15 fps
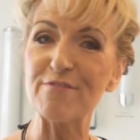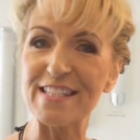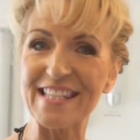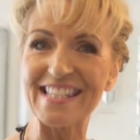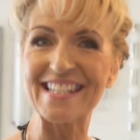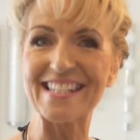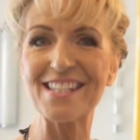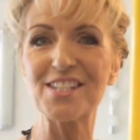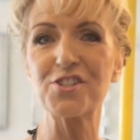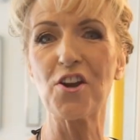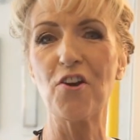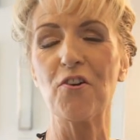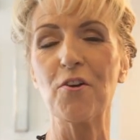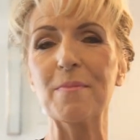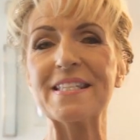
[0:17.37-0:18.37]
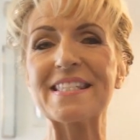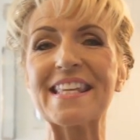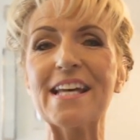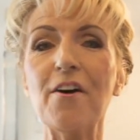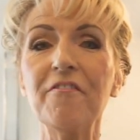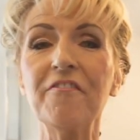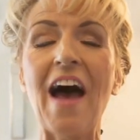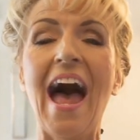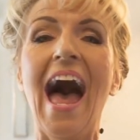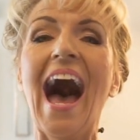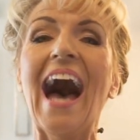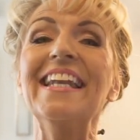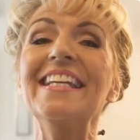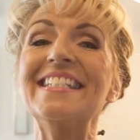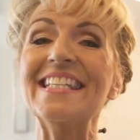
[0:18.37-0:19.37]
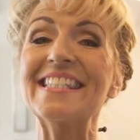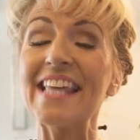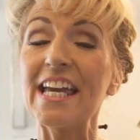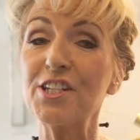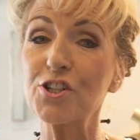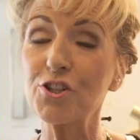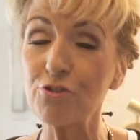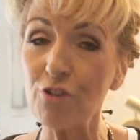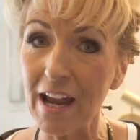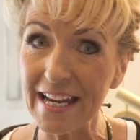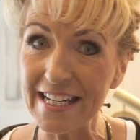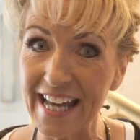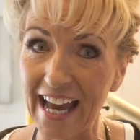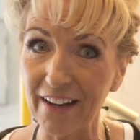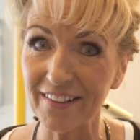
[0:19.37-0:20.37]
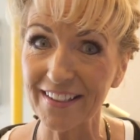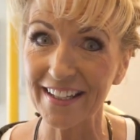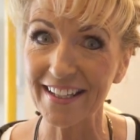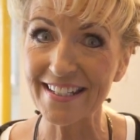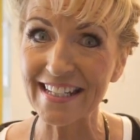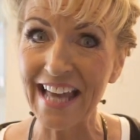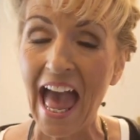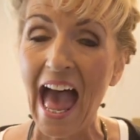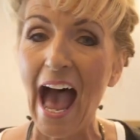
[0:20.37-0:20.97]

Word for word: Resistor's showroom itself, and it is their trade outlet.